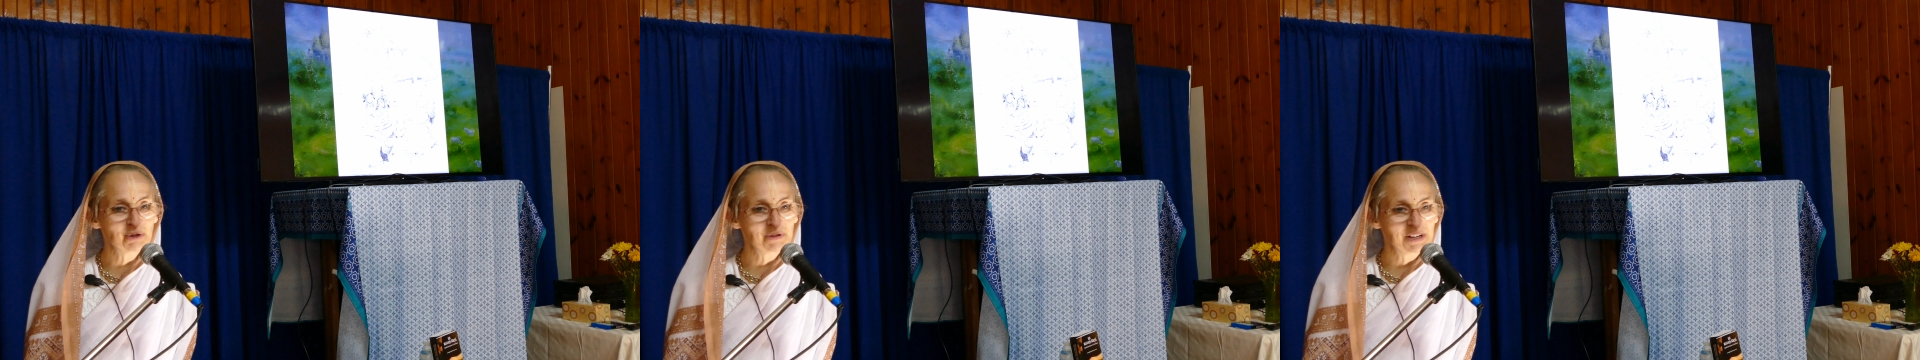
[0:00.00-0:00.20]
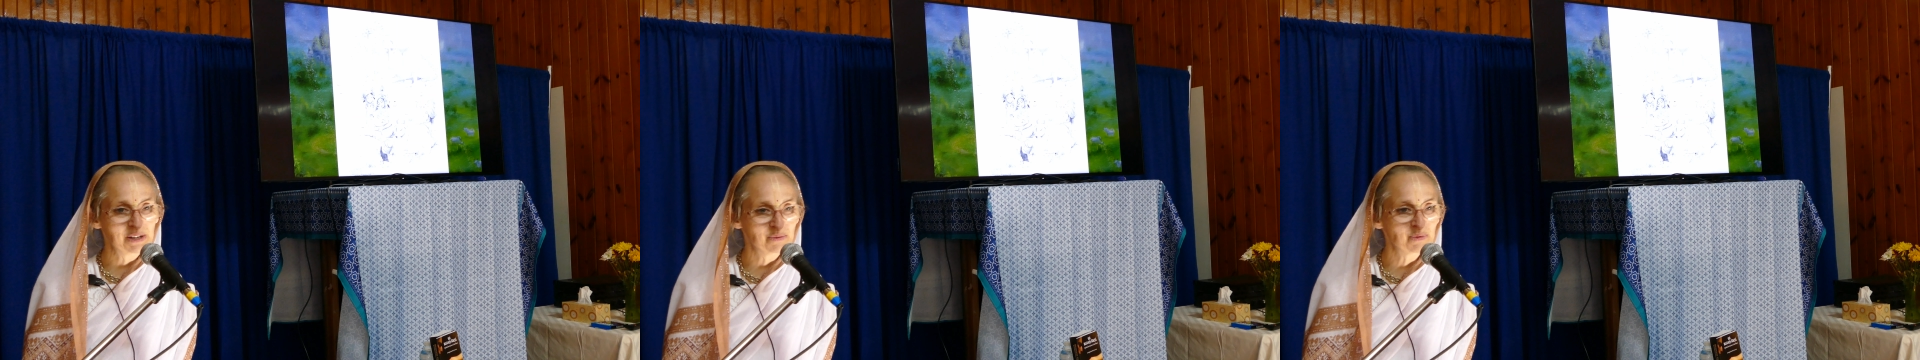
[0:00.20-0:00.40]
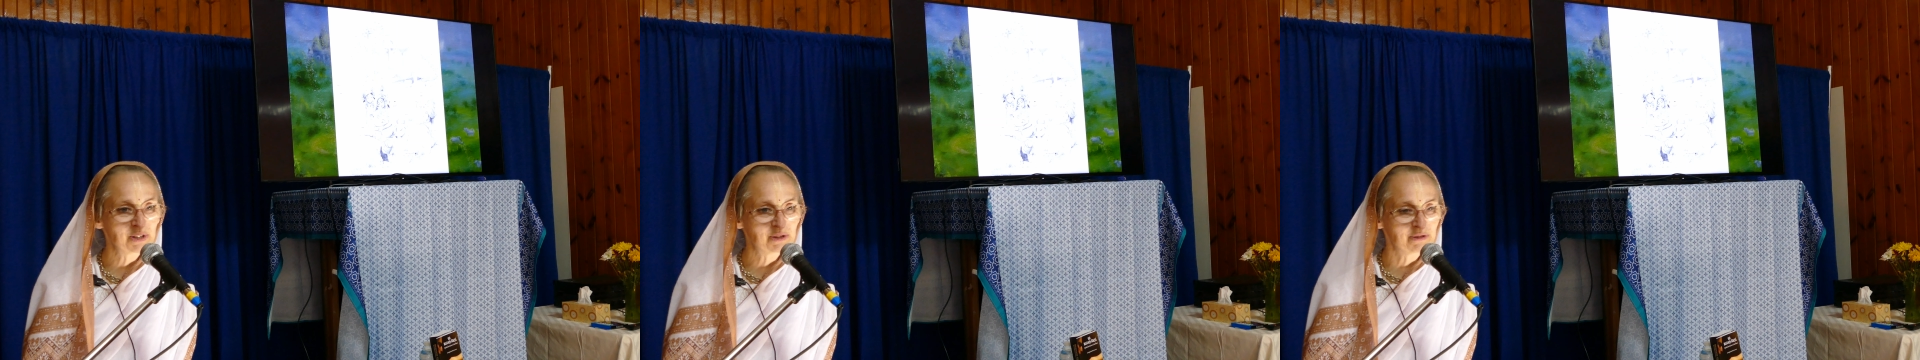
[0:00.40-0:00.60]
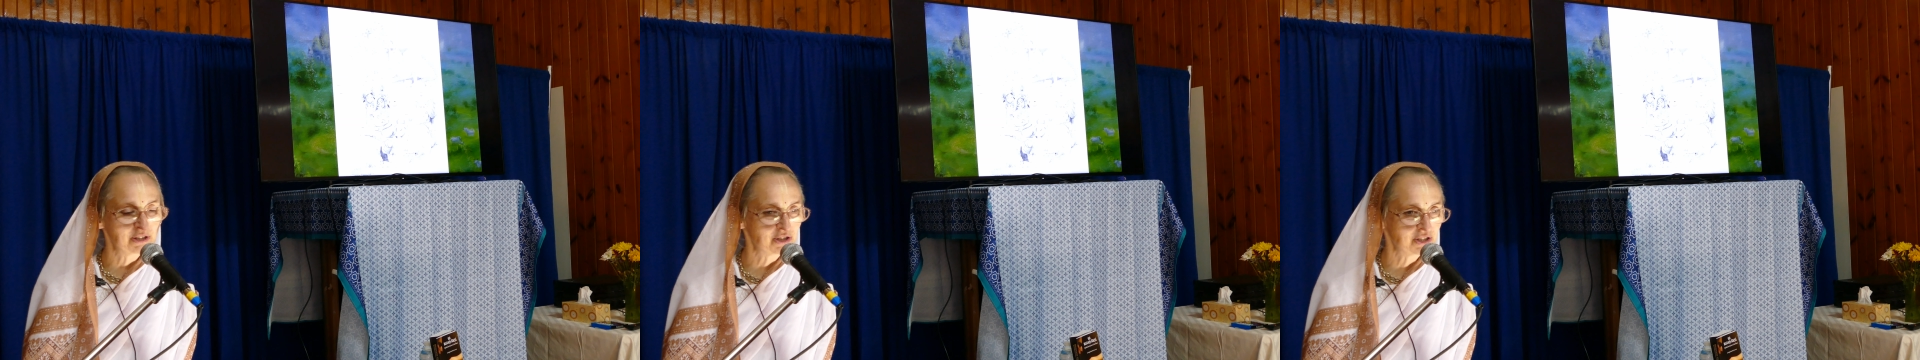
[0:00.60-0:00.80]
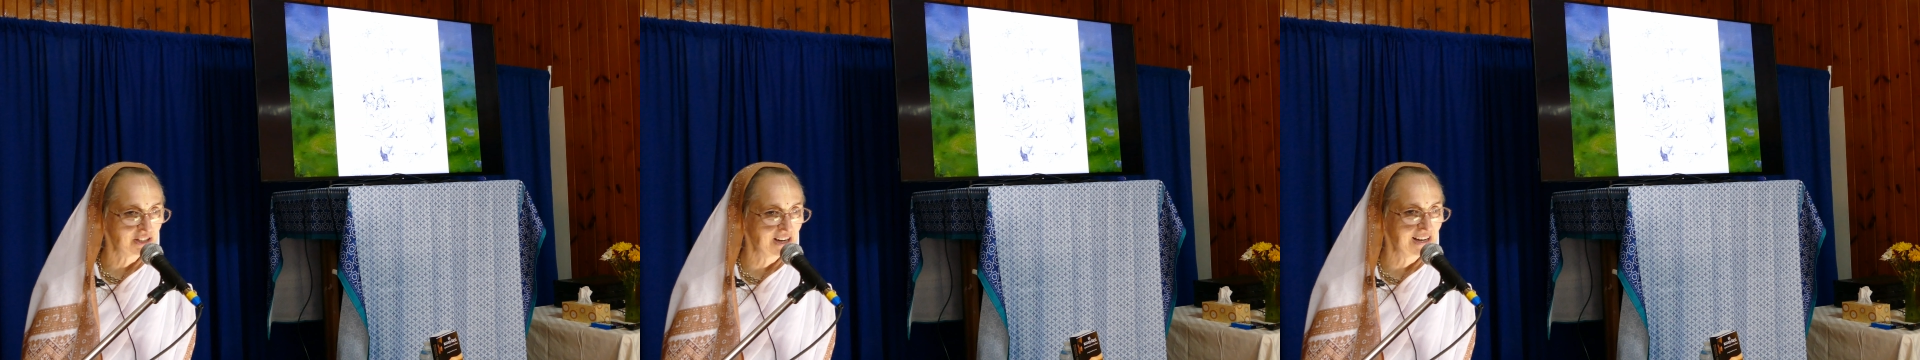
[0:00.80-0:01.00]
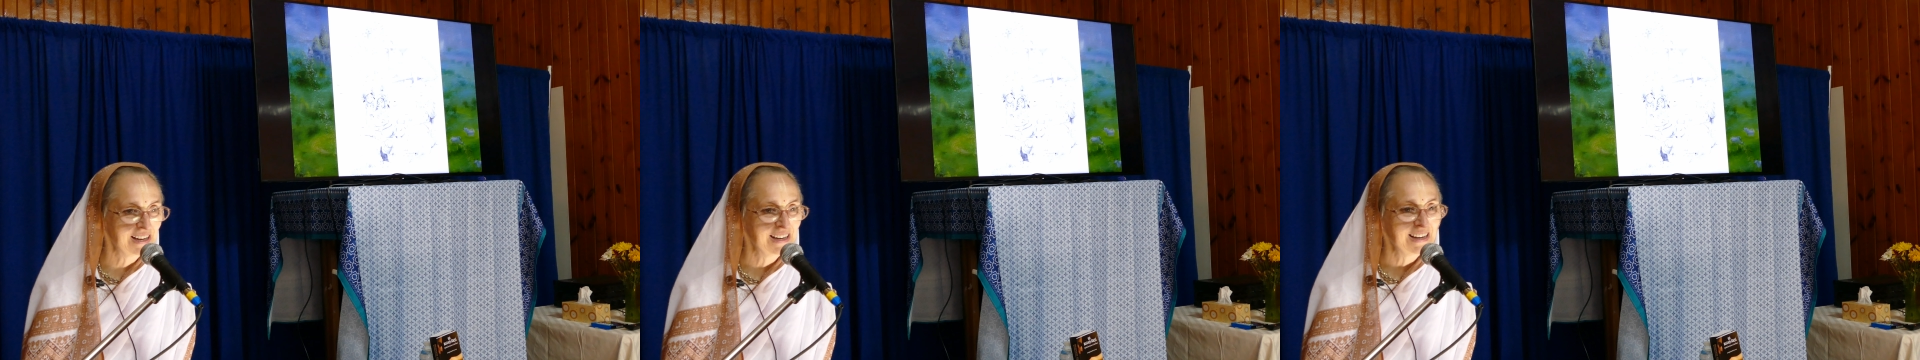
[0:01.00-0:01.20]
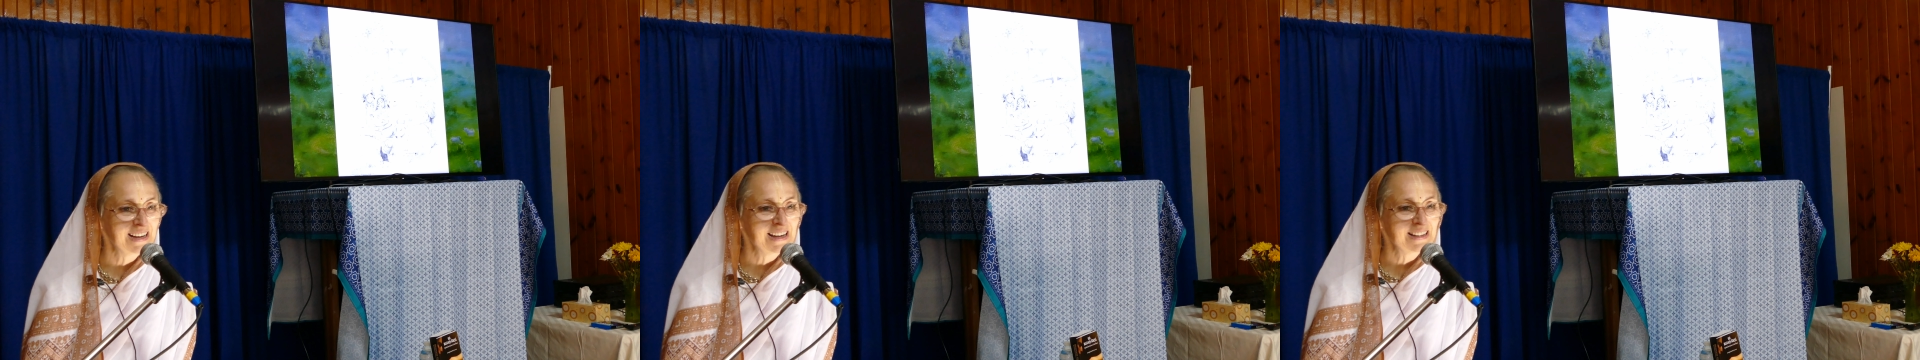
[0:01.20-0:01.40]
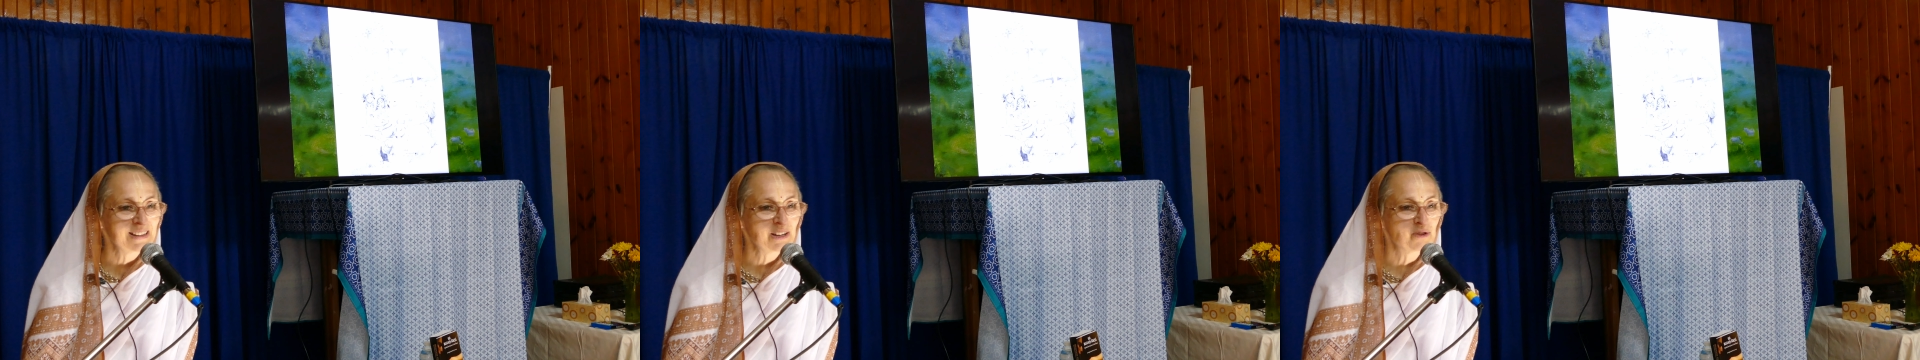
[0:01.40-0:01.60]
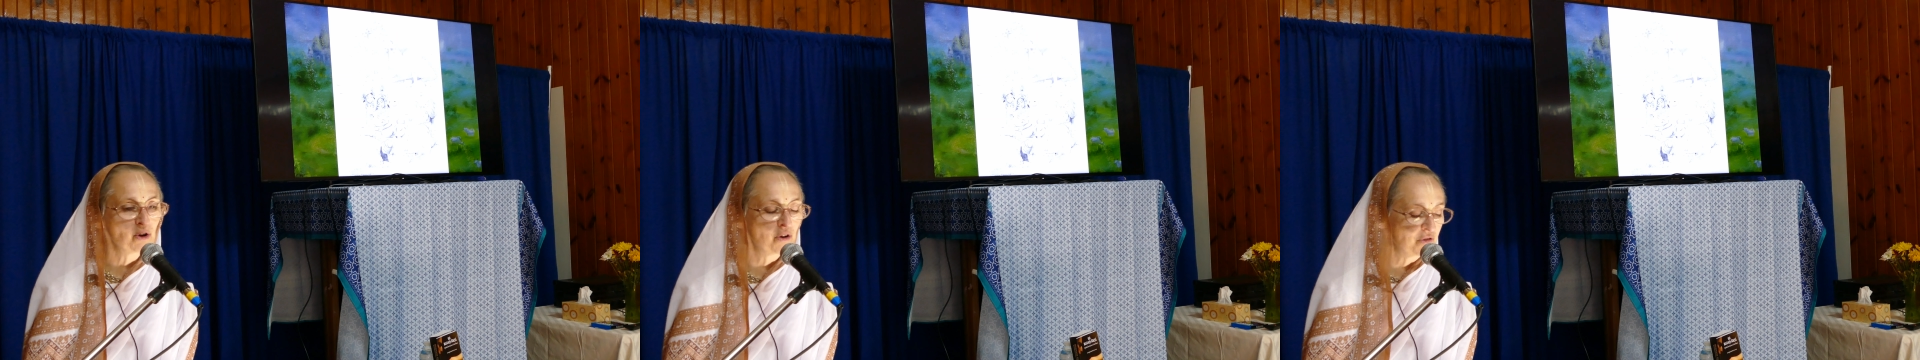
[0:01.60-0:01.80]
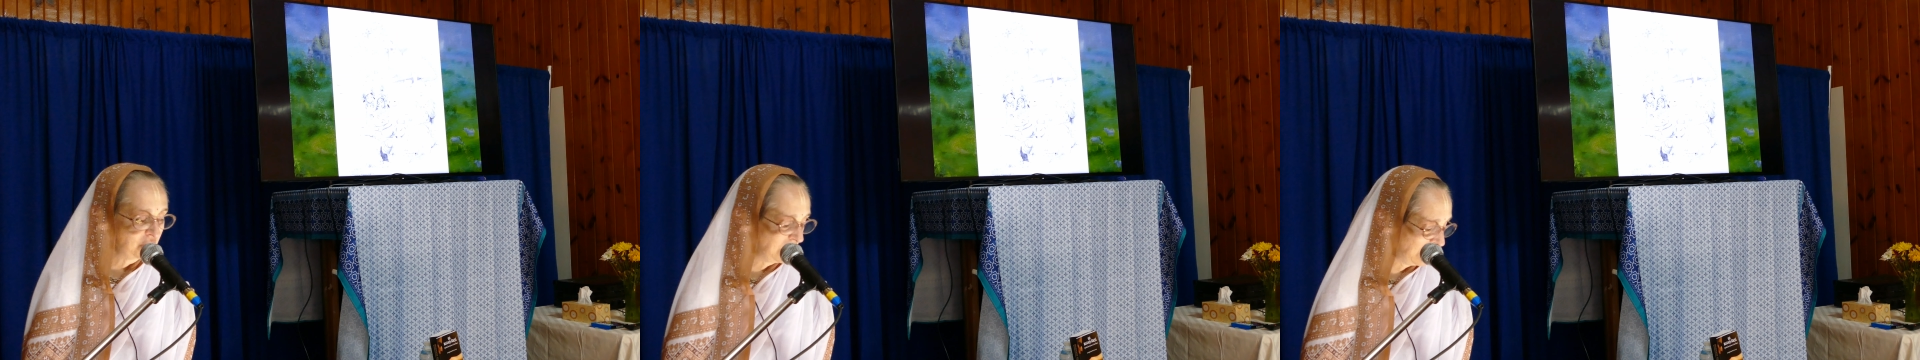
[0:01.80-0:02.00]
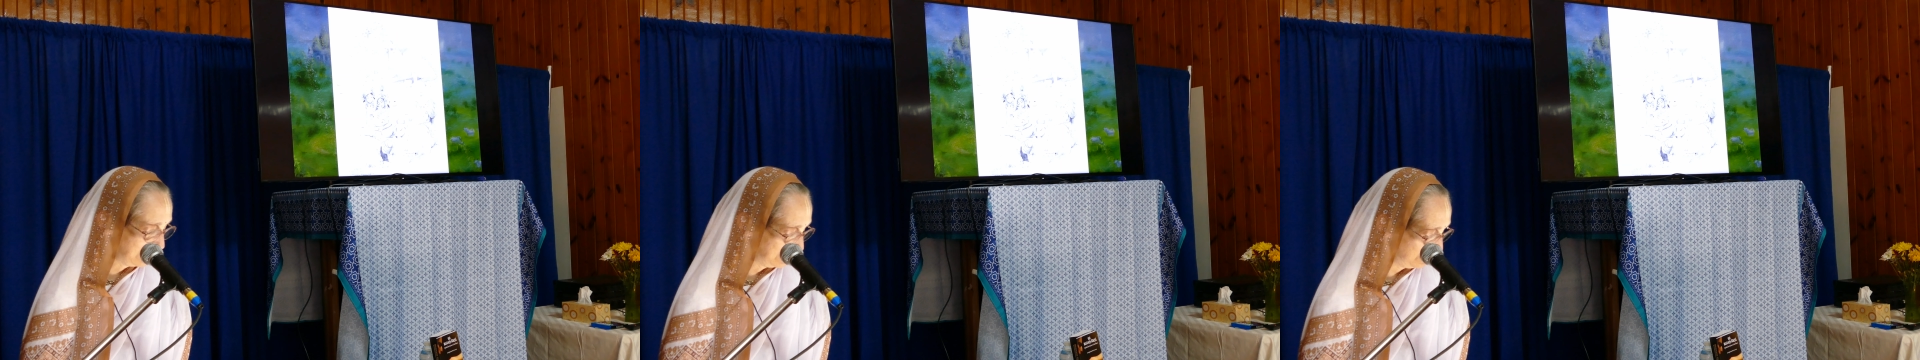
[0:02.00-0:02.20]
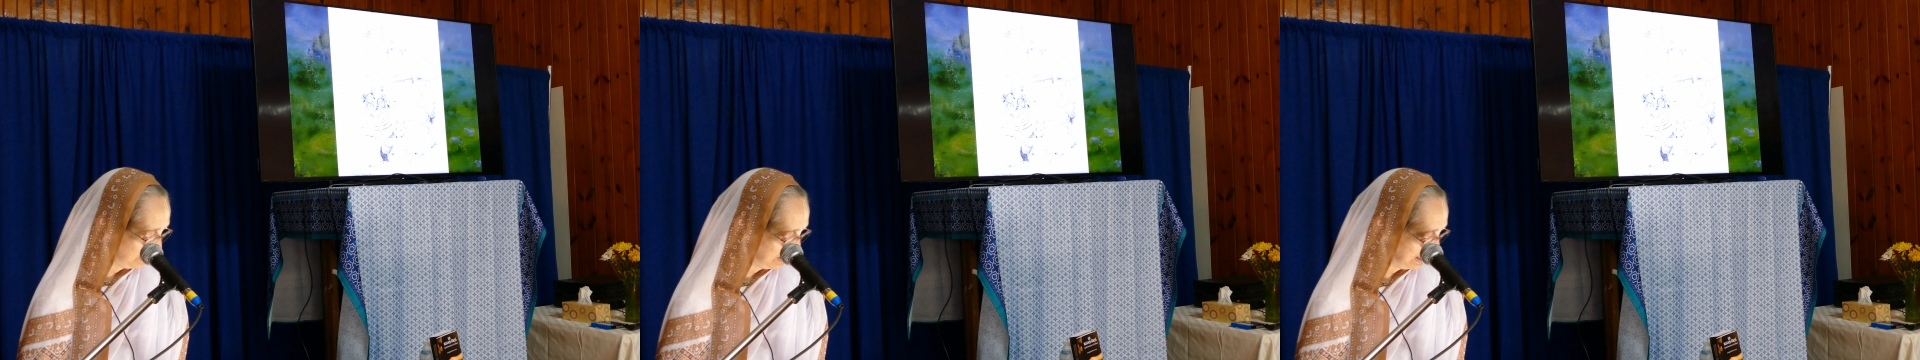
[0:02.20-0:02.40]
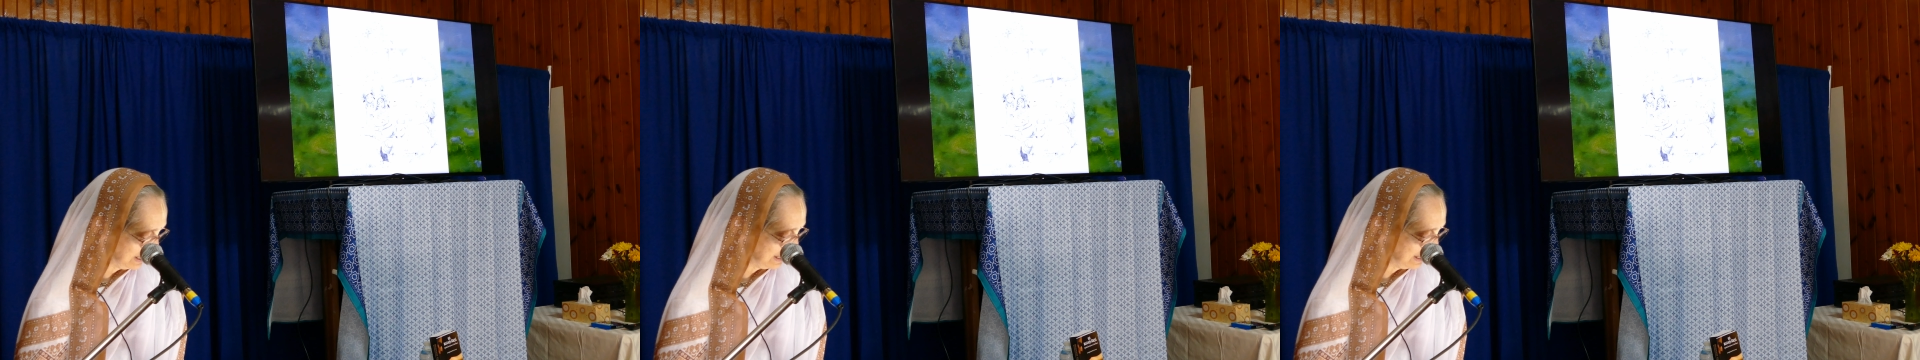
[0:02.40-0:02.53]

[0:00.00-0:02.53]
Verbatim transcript: you're in with Krishna. The Govardhan gives the